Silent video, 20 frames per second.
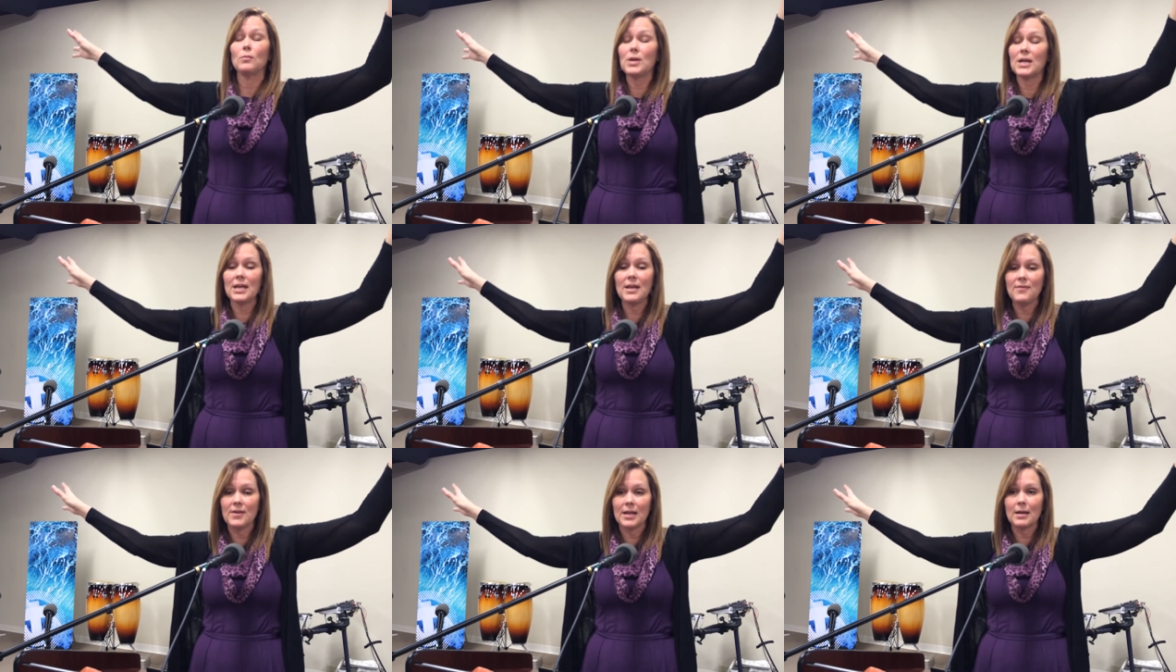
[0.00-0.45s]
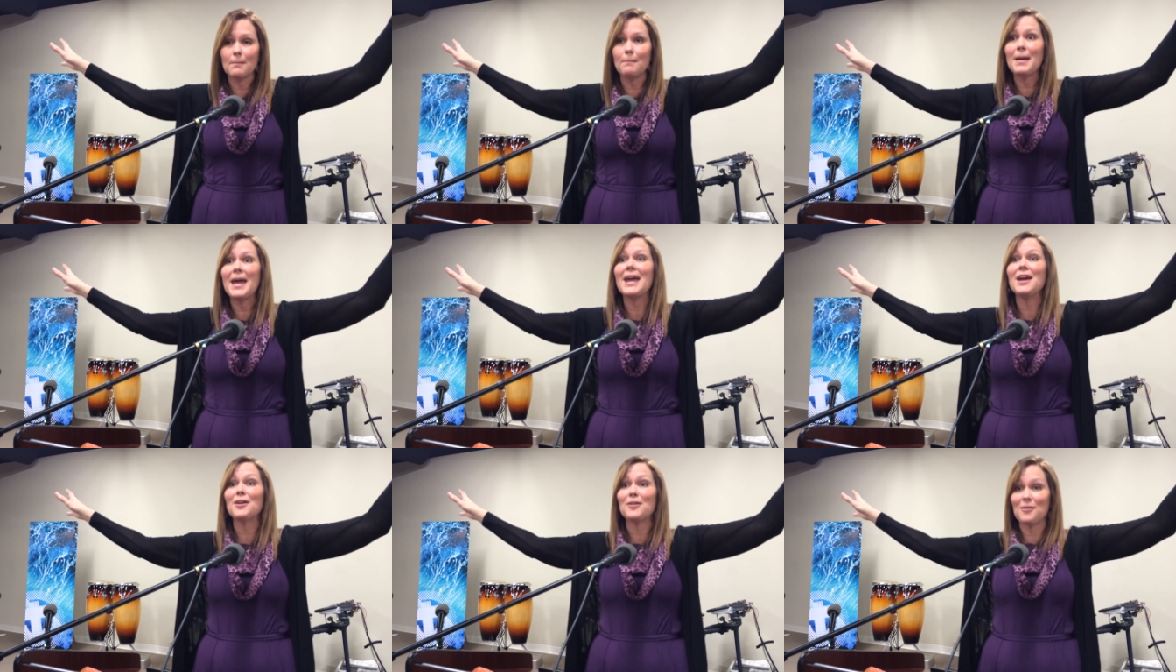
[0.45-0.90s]
we can even
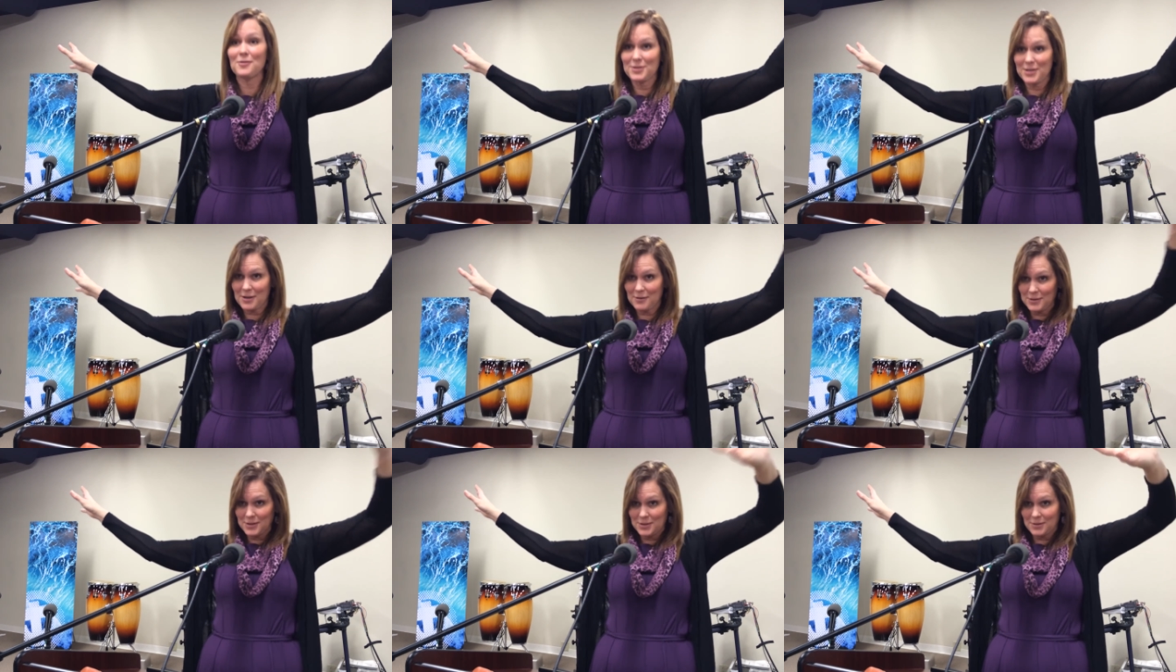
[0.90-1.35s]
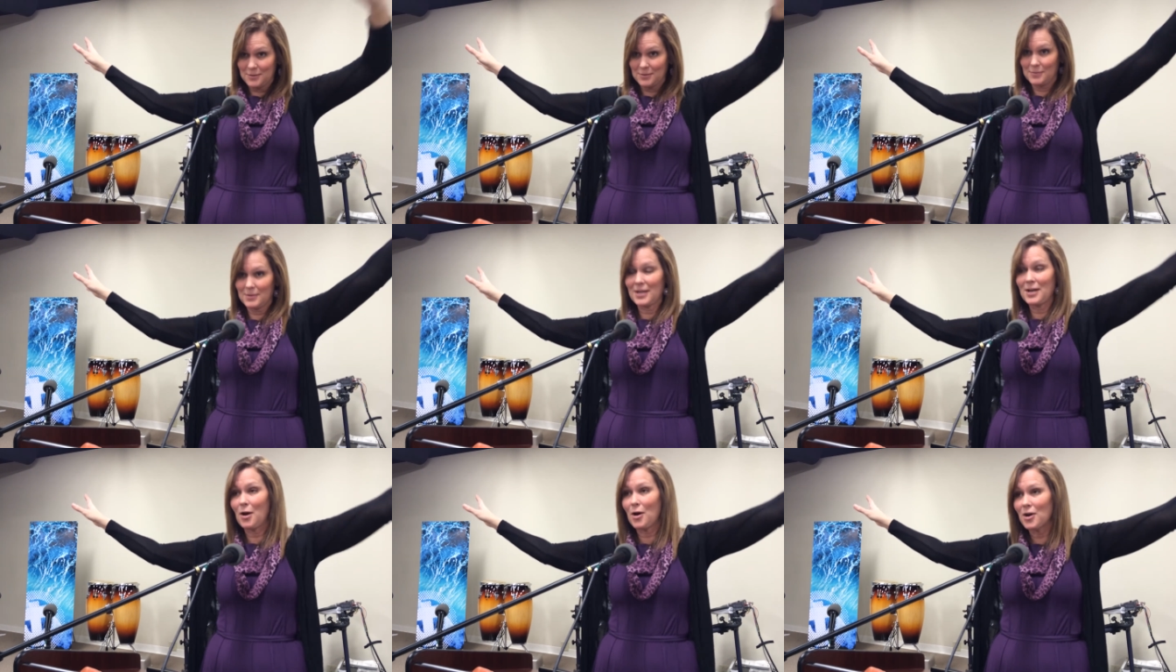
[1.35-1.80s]
compare ourselves to
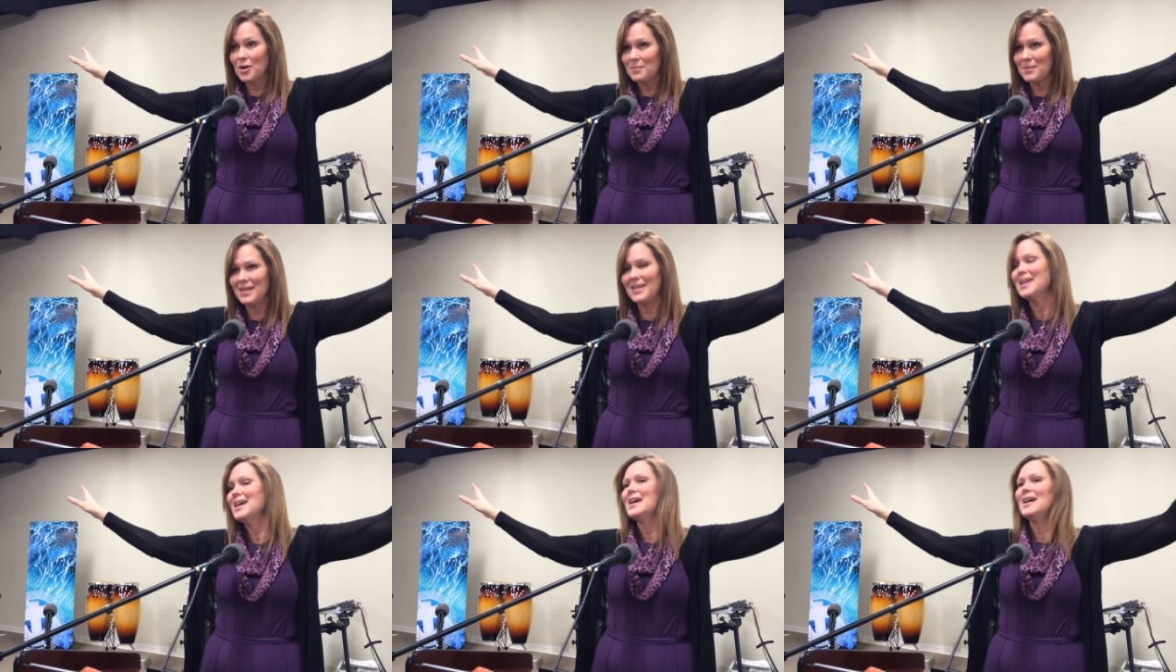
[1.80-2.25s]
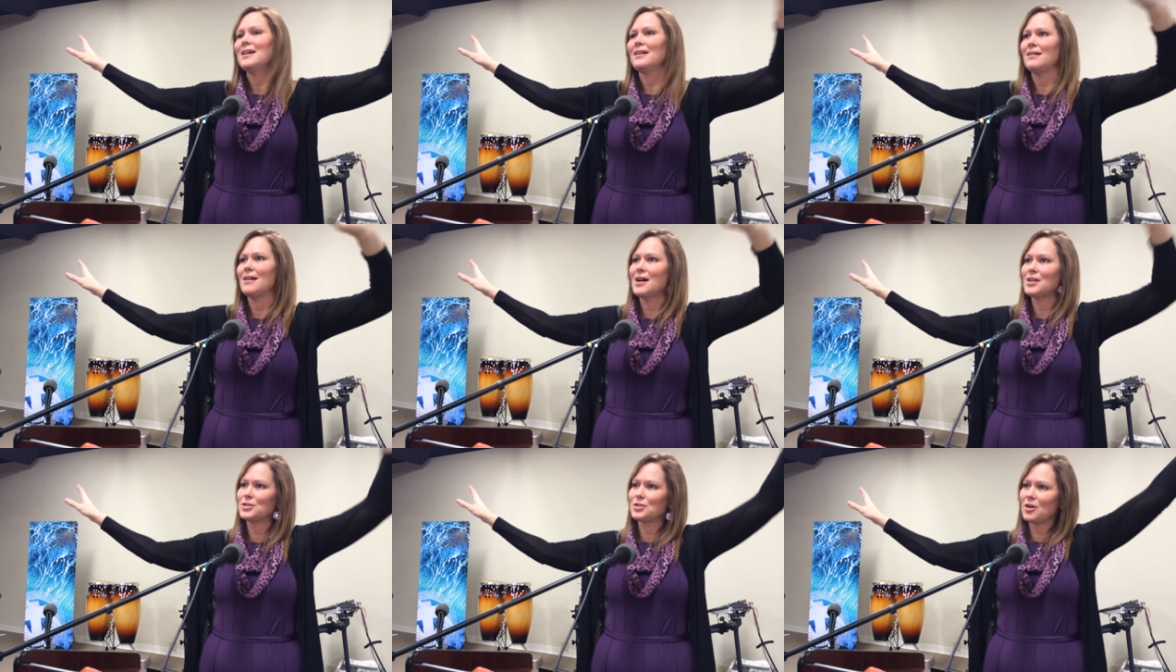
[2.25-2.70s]
an army,
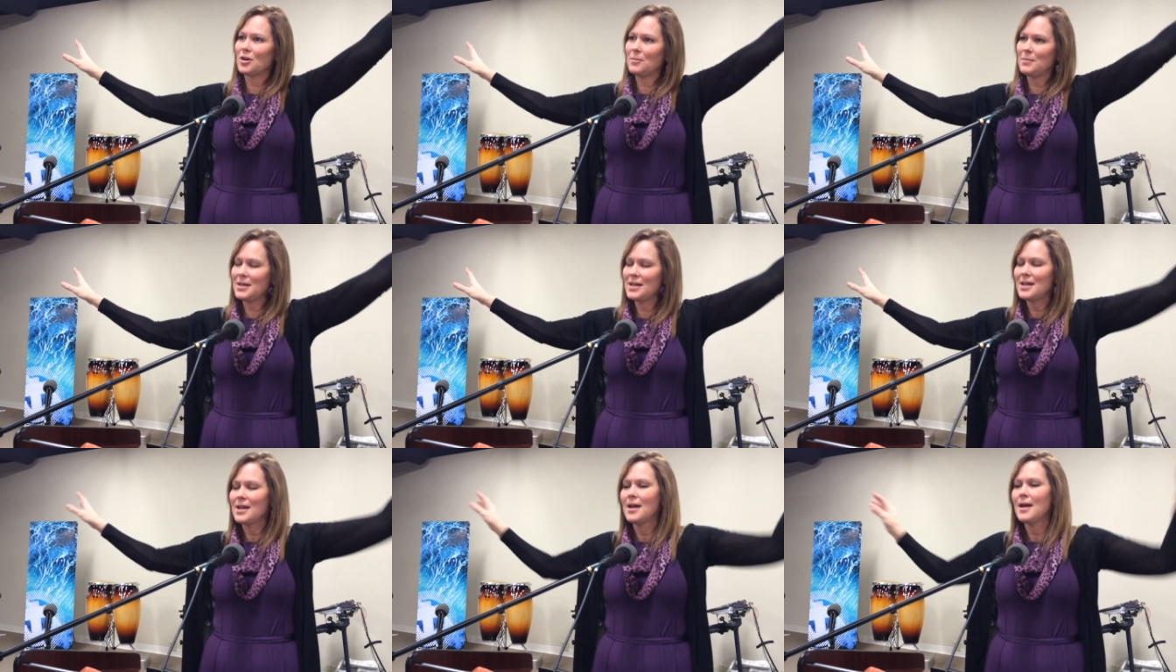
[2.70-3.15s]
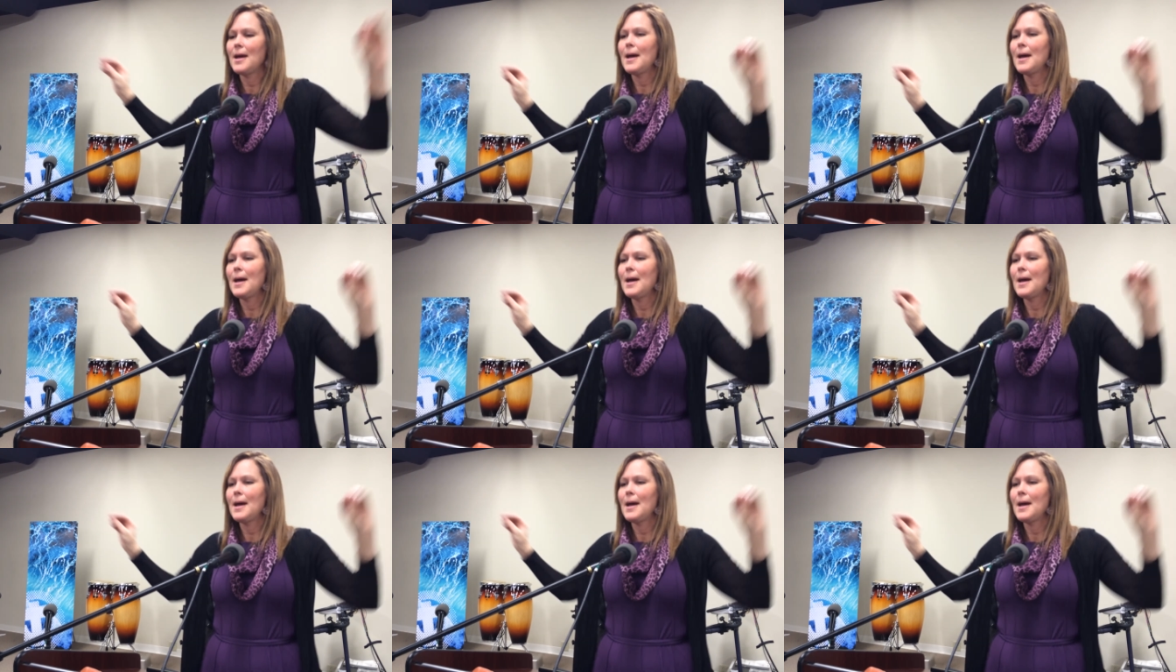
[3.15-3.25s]
God's army.